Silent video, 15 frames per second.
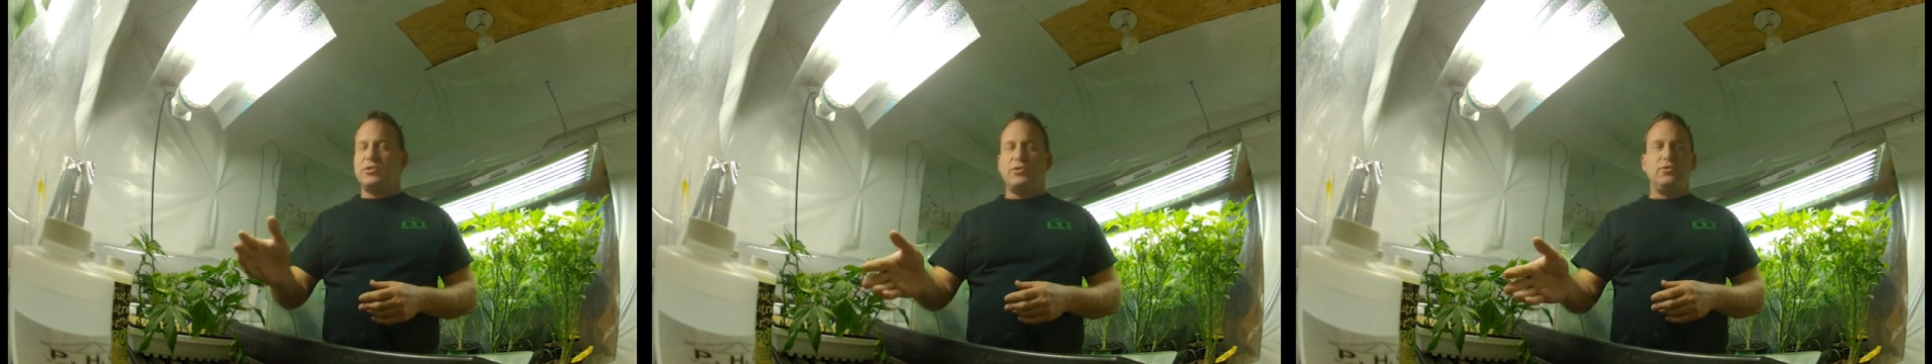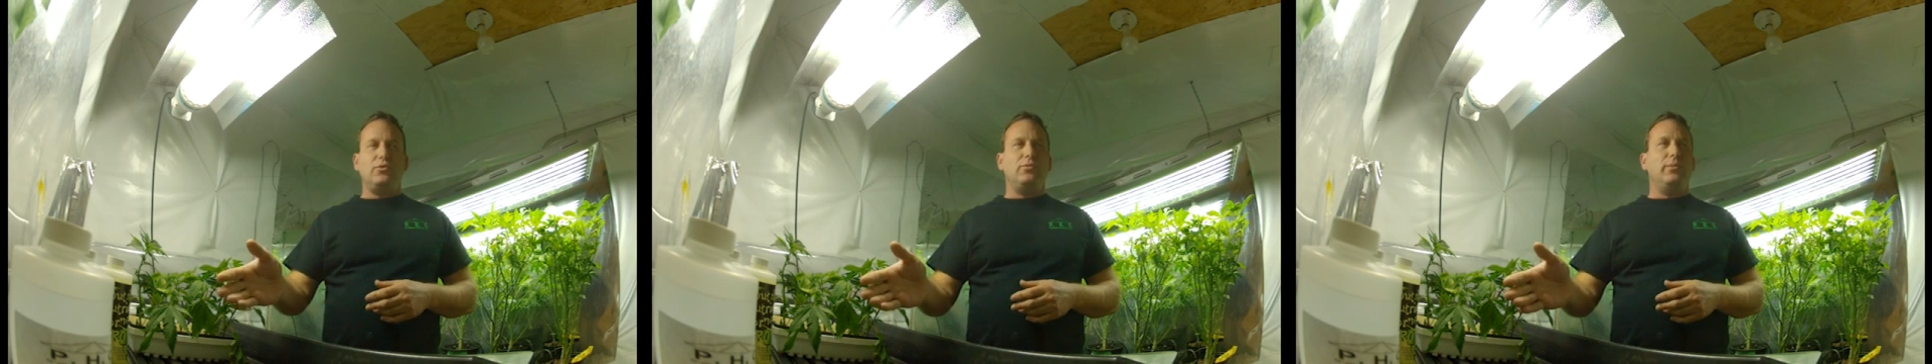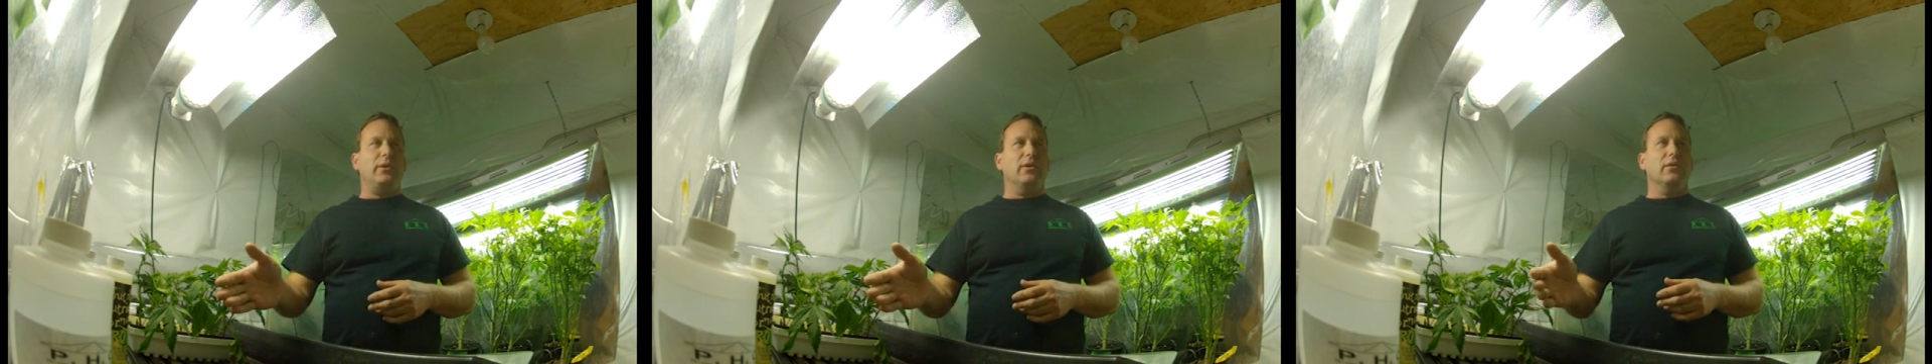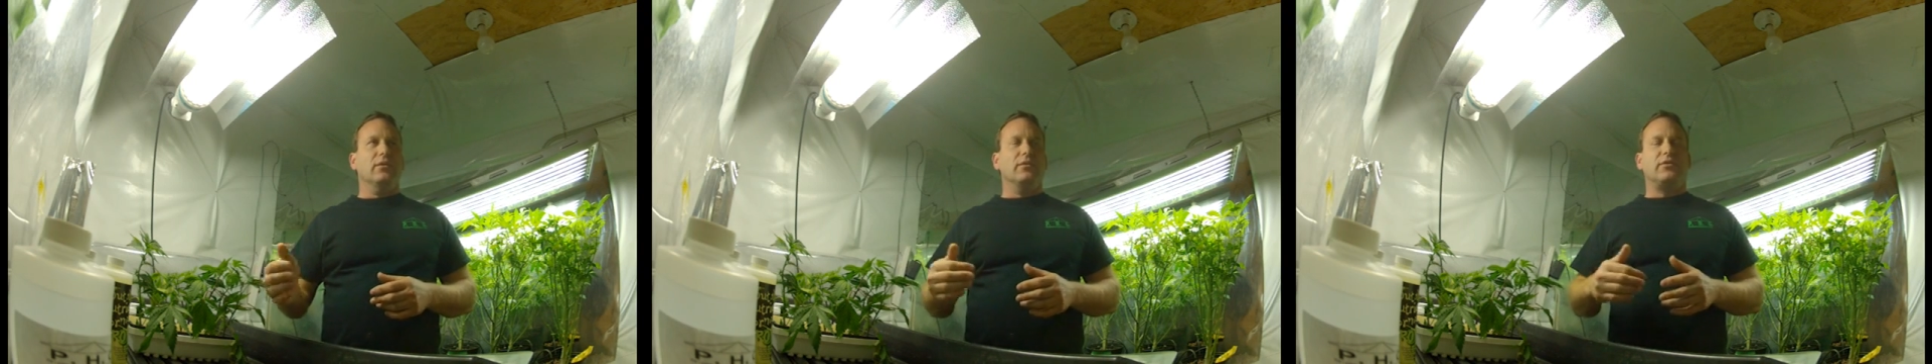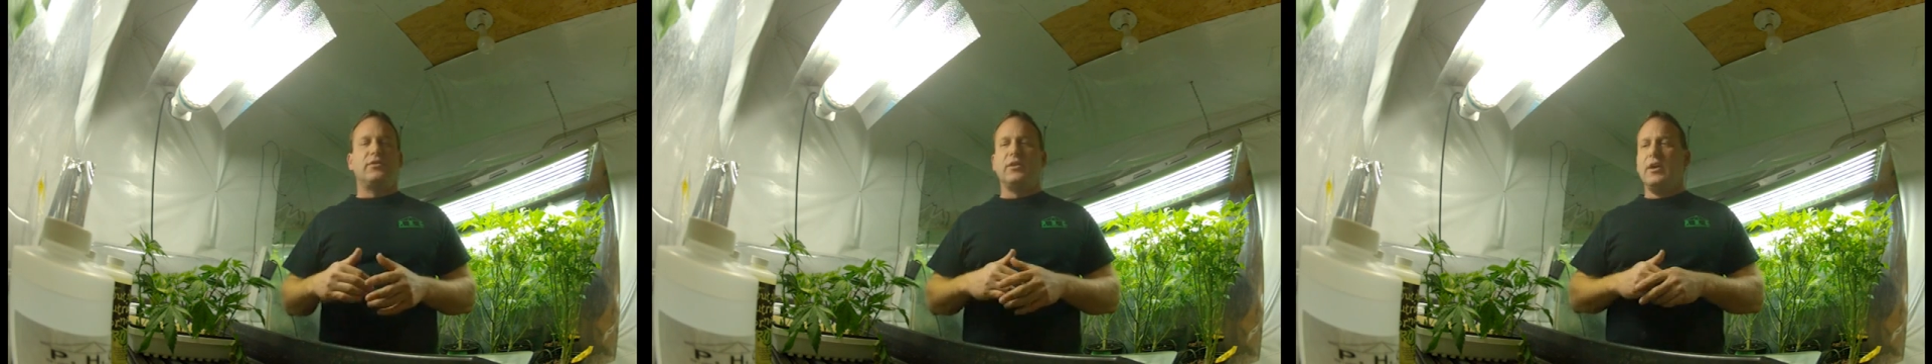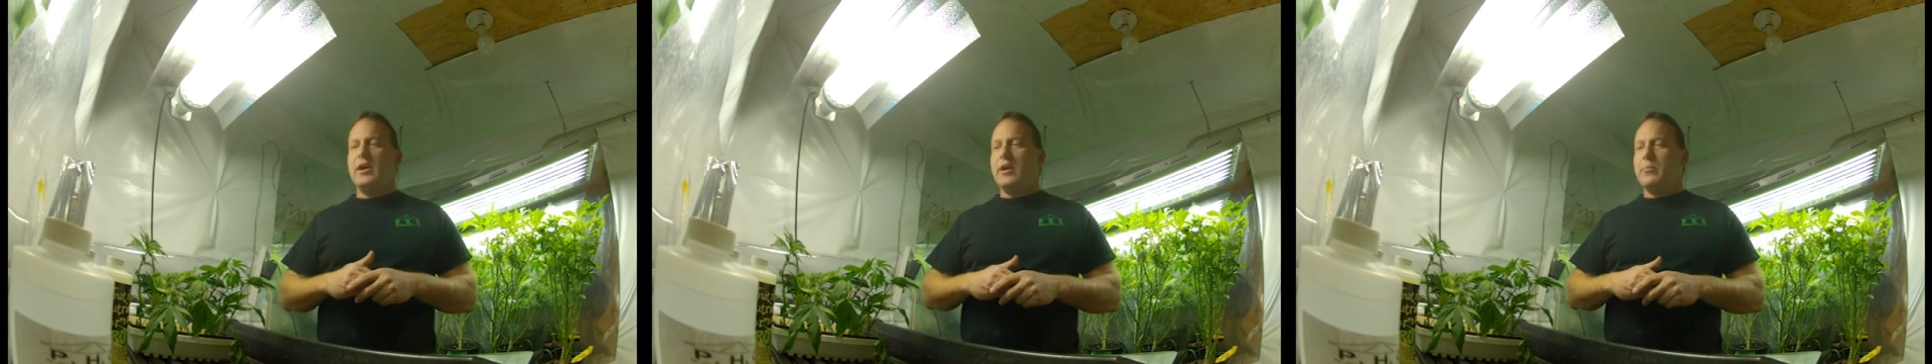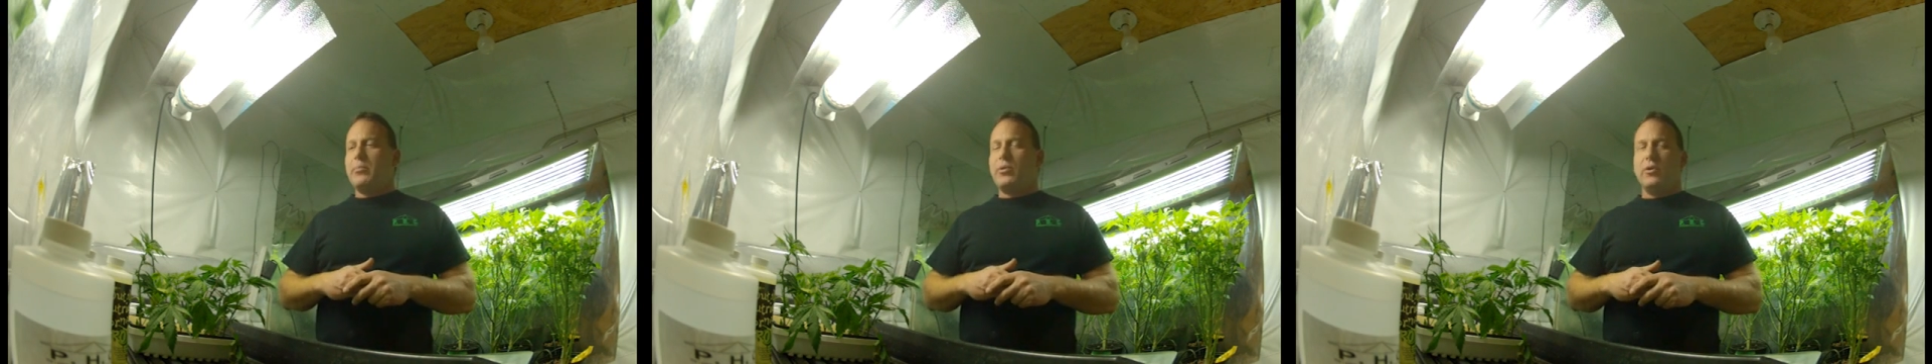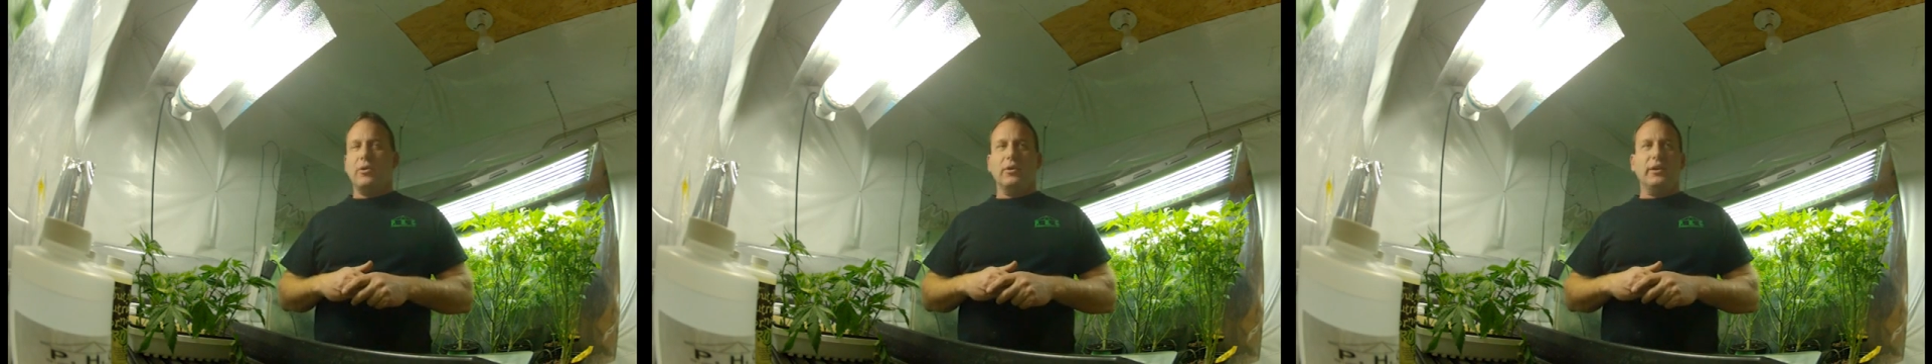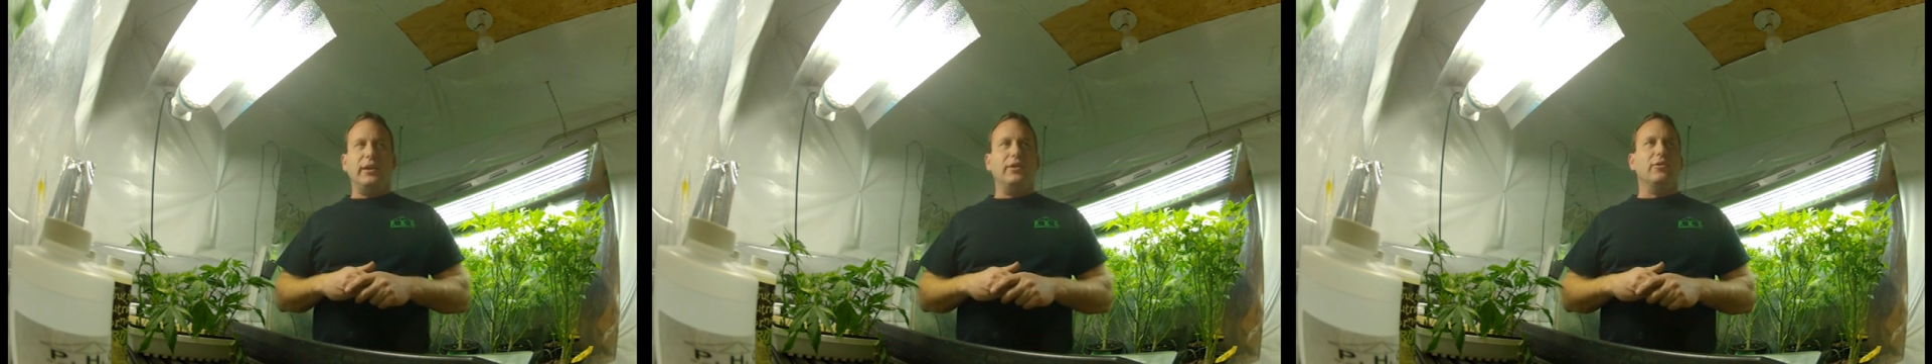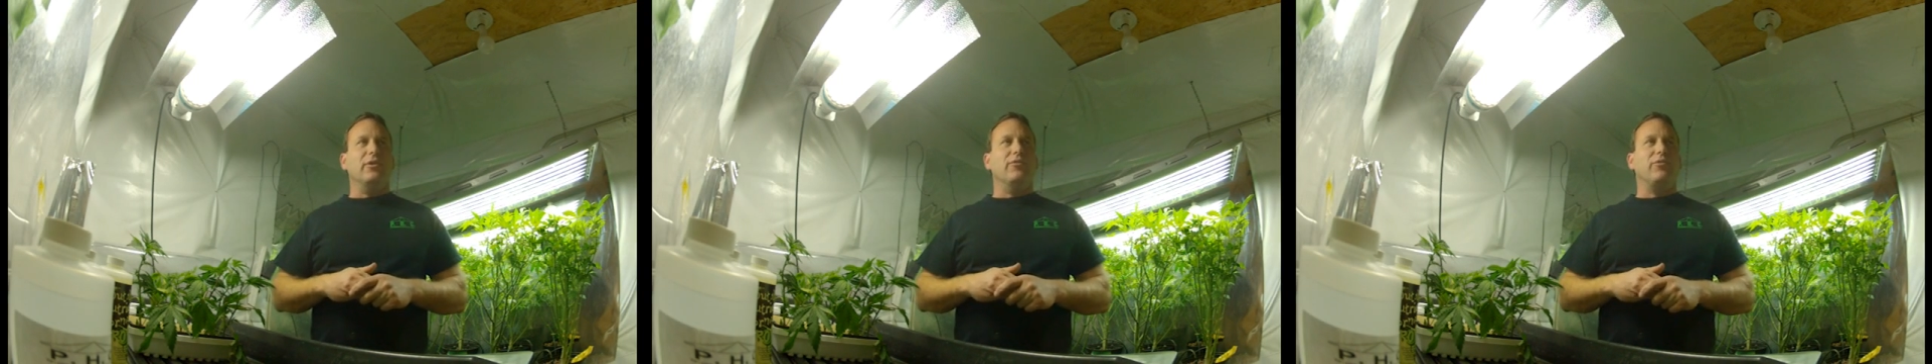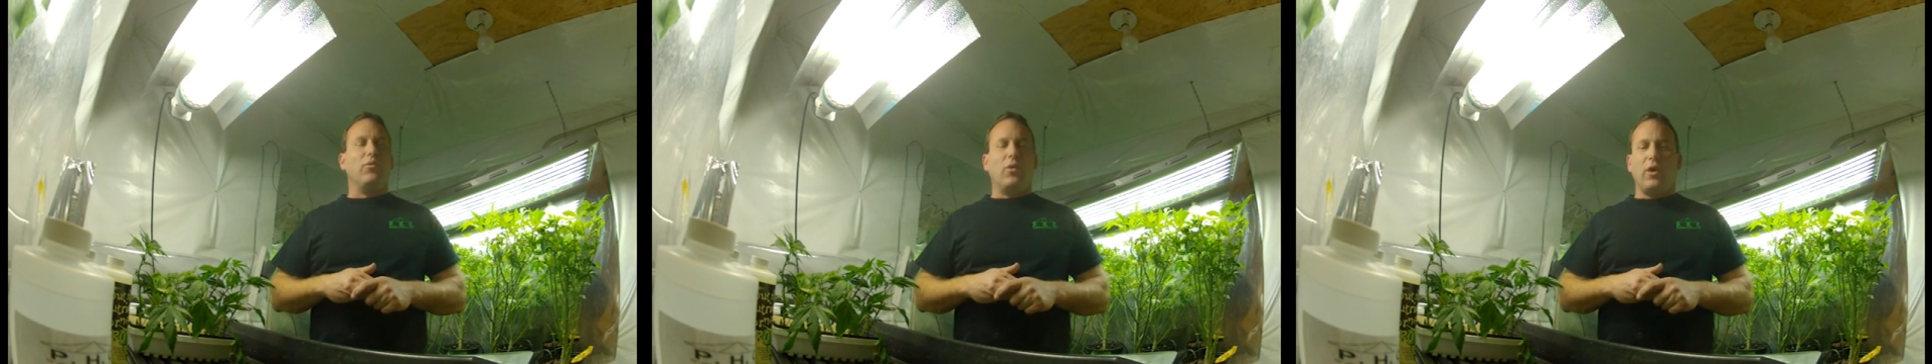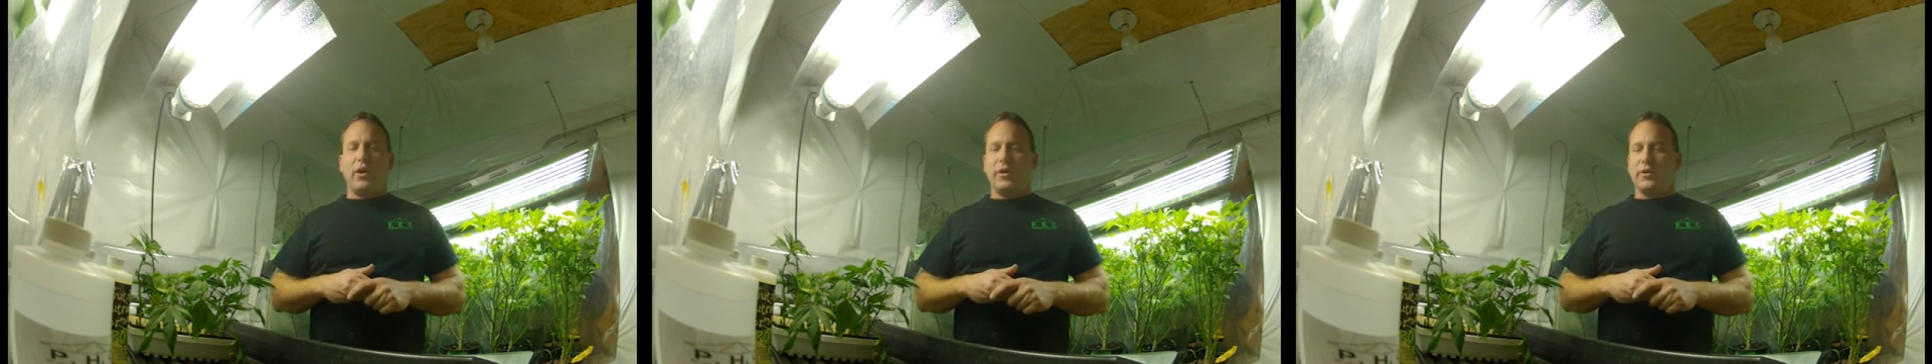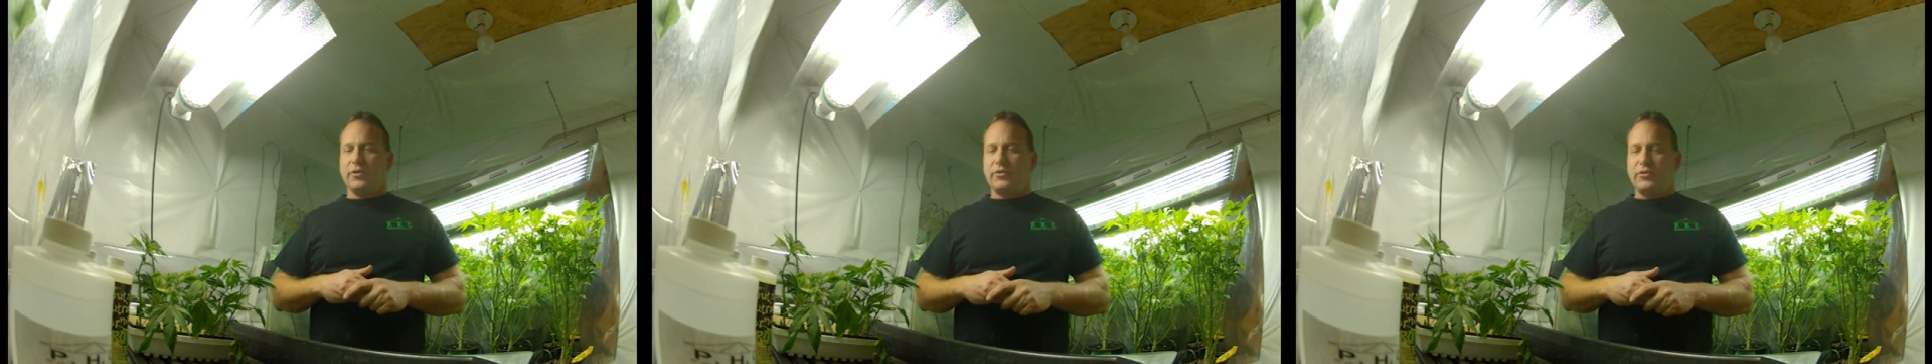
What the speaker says: 2 mils per liter of water.